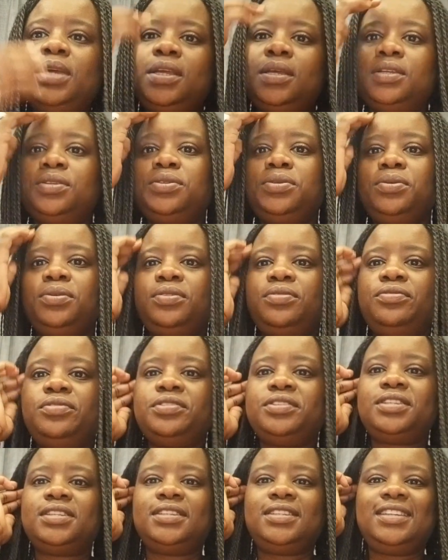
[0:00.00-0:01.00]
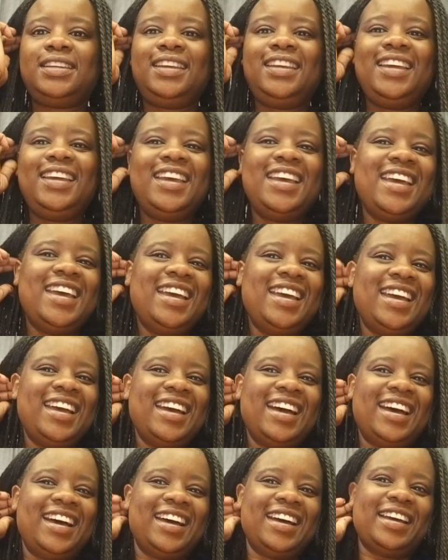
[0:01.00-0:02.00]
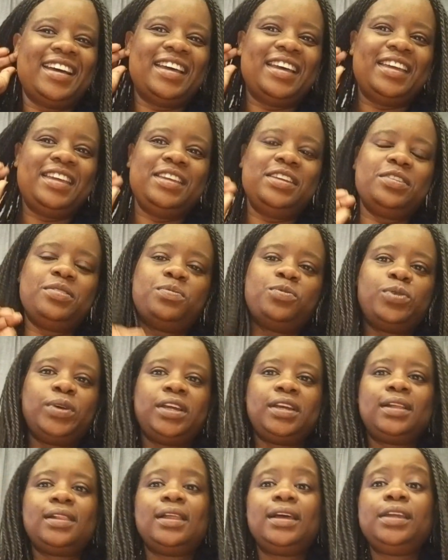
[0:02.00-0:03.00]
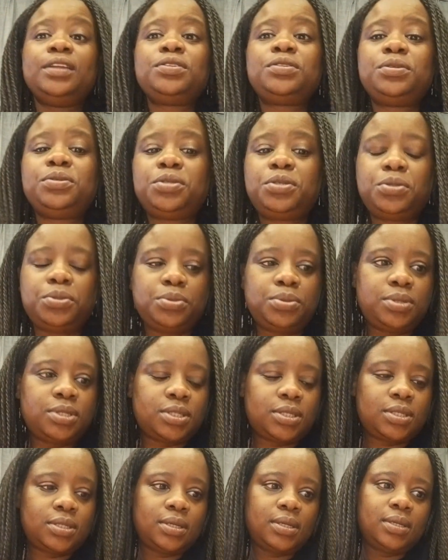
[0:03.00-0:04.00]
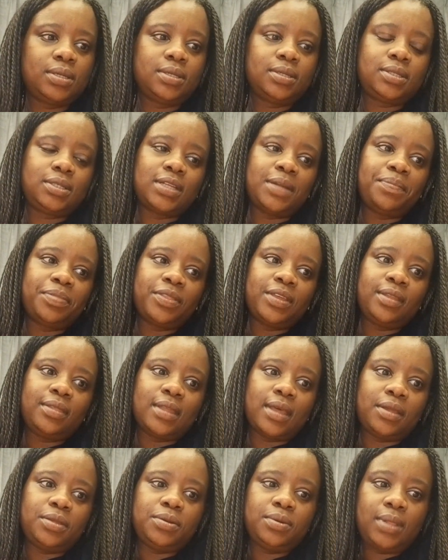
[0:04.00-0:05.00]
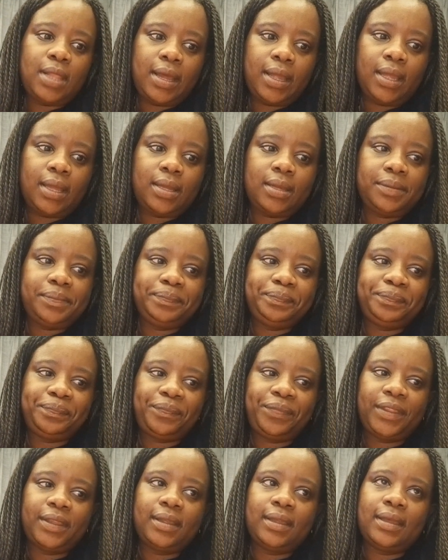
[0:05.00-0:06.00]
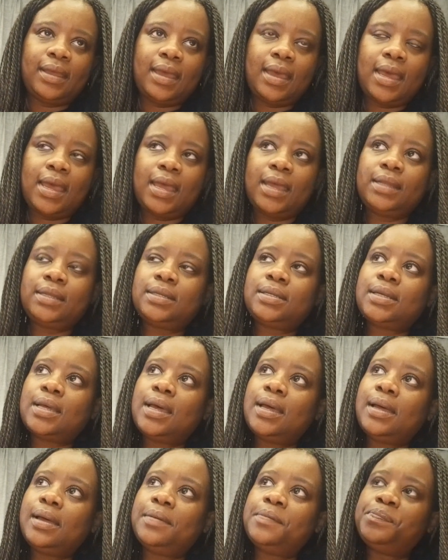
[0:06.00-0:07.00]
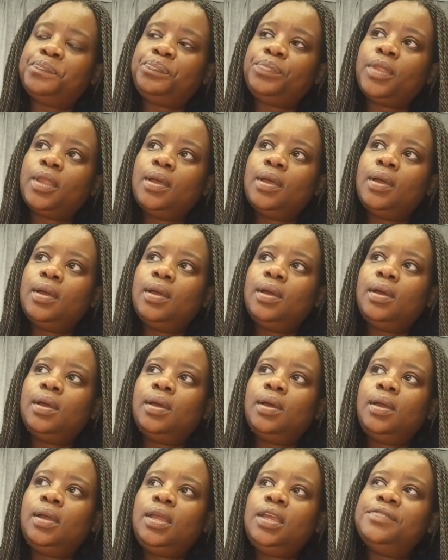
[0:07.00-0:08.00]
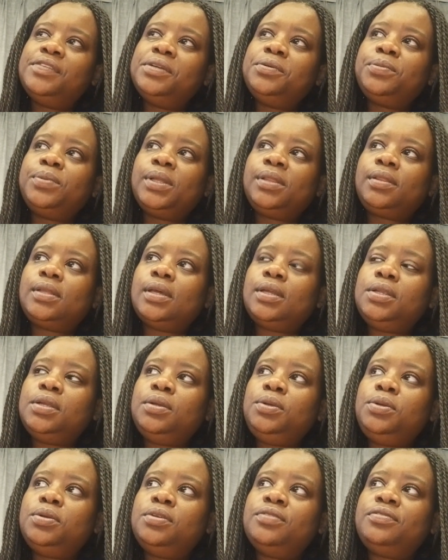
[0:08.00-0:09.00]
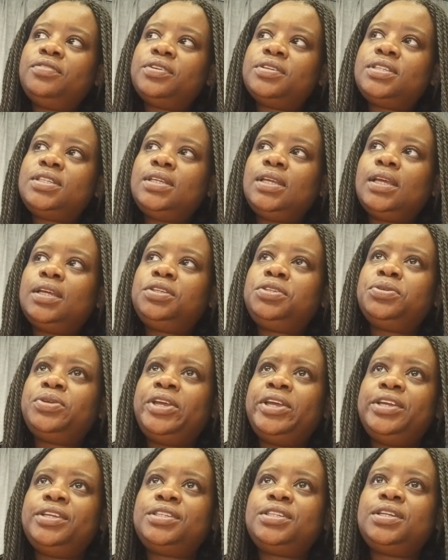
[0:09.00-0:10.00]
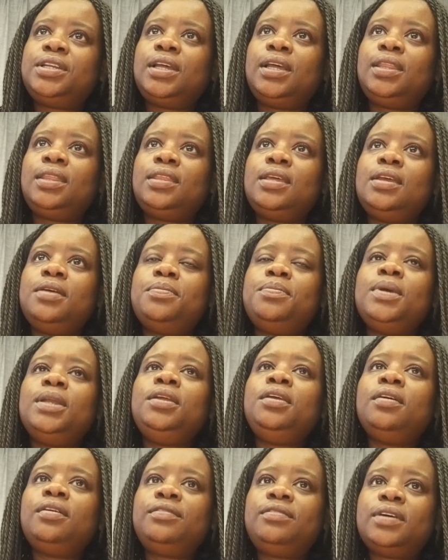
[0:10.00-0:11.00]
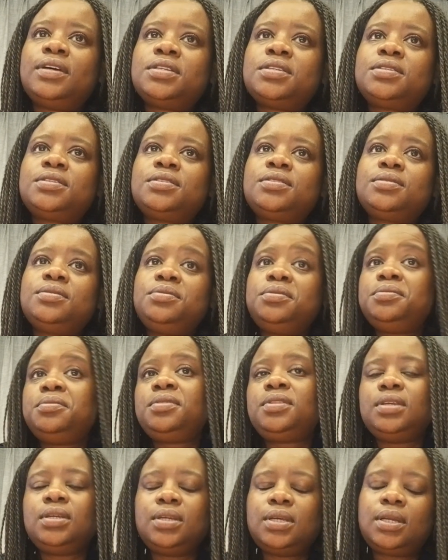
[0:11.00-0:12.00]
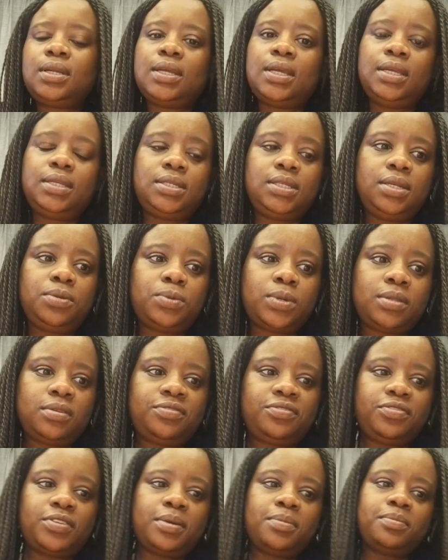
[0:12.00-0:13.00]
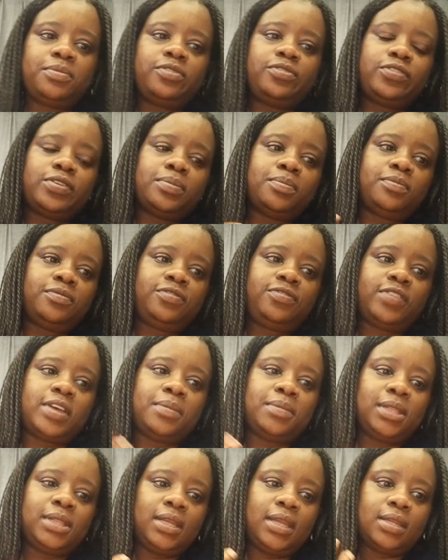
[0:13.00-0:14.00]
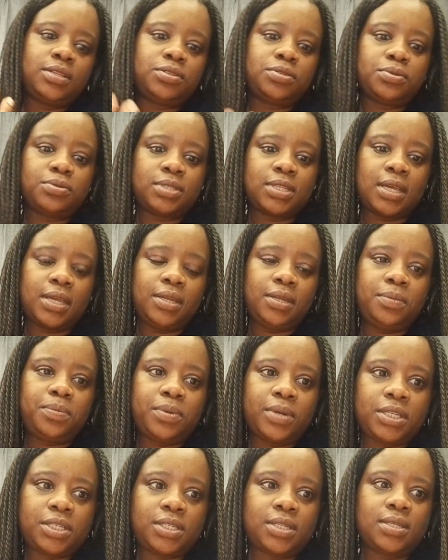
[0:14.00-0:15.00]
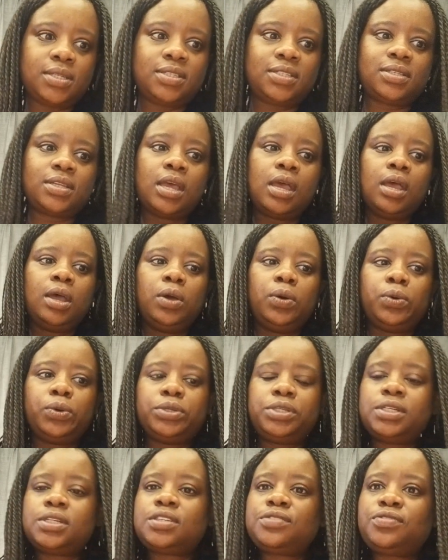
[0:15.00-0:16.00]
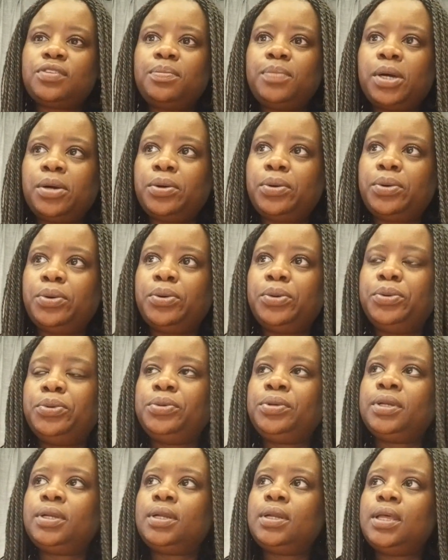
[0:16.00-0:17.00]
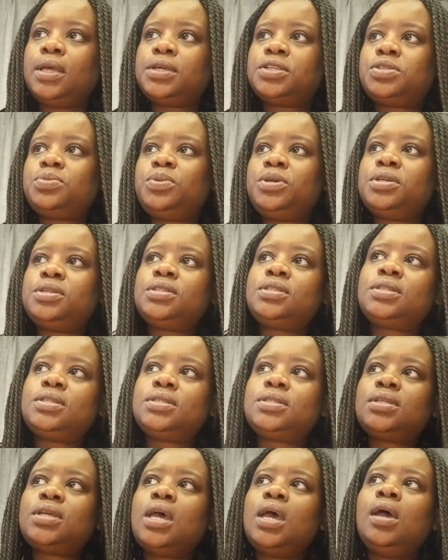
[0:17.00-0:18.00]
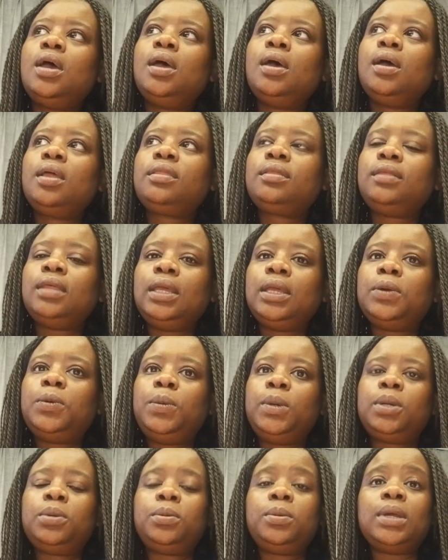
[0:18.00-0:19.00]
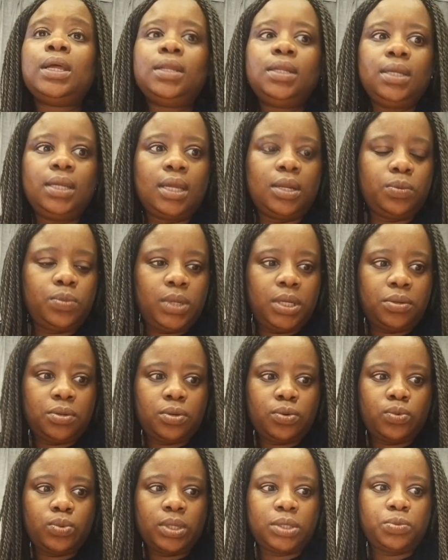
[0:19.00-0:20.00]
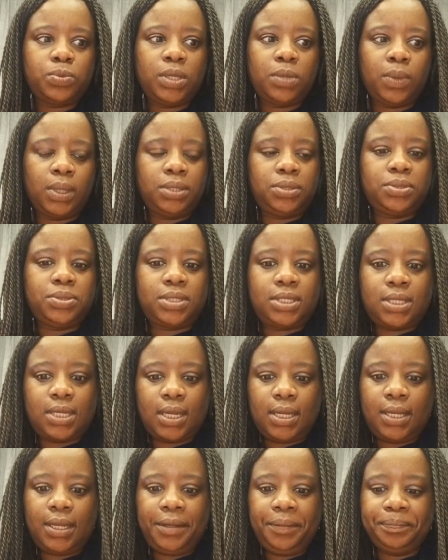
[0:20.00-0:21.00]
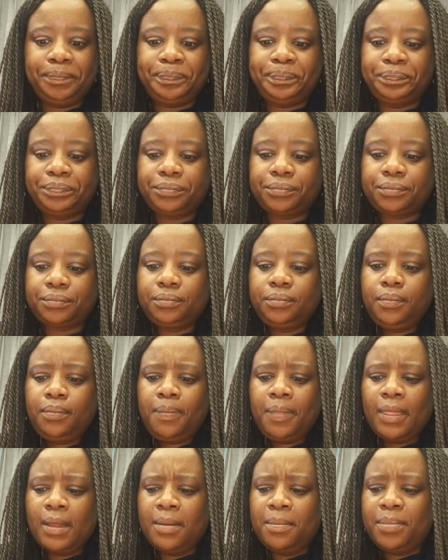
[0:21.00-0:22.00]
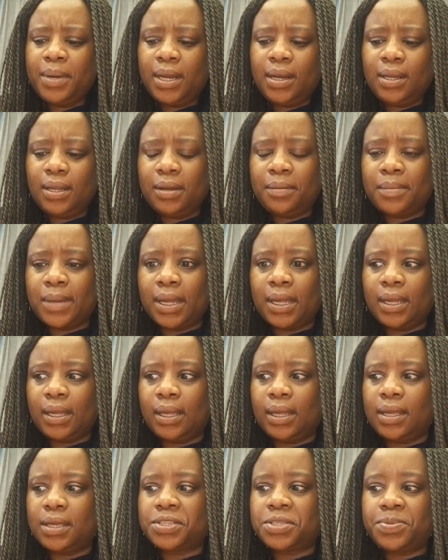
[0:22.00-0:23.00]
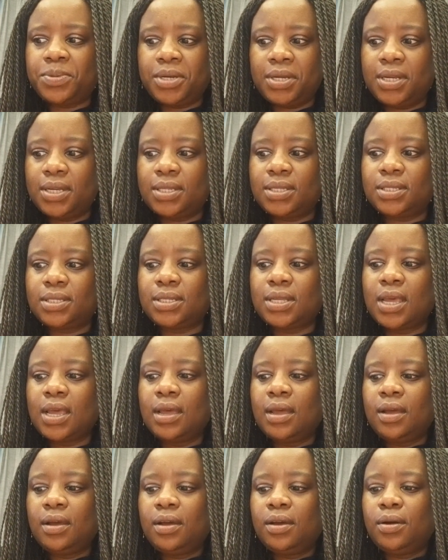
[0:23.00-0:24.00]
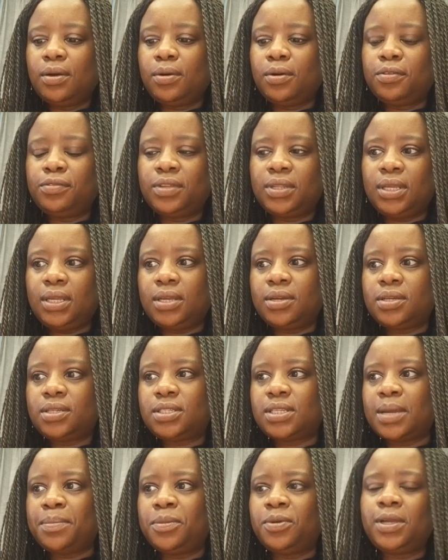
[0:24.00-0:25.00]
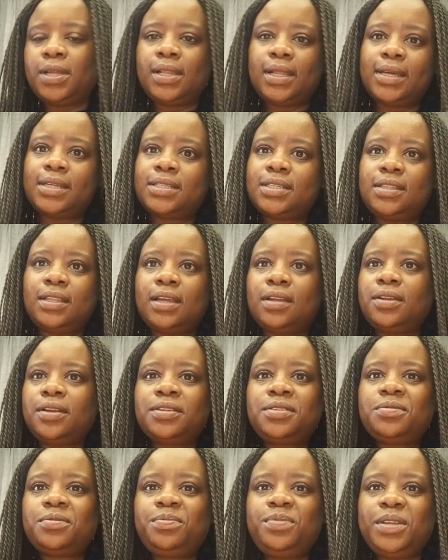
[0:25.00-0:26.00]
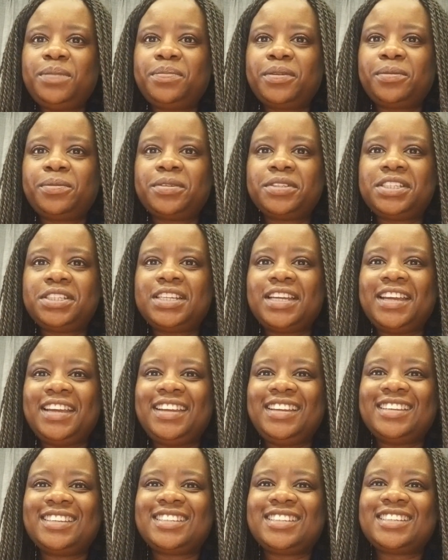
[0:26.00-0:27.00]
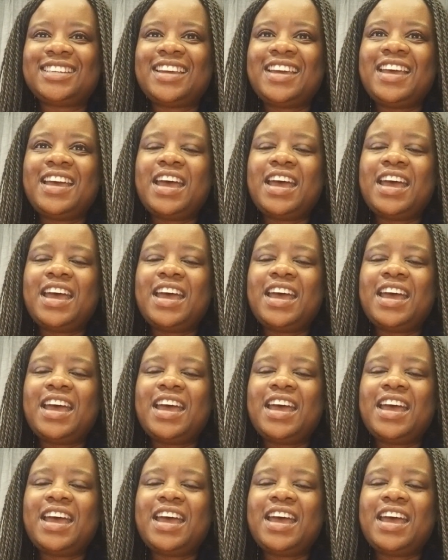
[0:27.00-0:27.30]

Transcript: make it to university, you're more inclined to choose something that you like. And even with the university education, I think many of us do think at 18, whether from family and society pressures or just from our own experiences, think we're ready and we know what we want to study. But in my experience over the years, I'm realizing that lots of people will change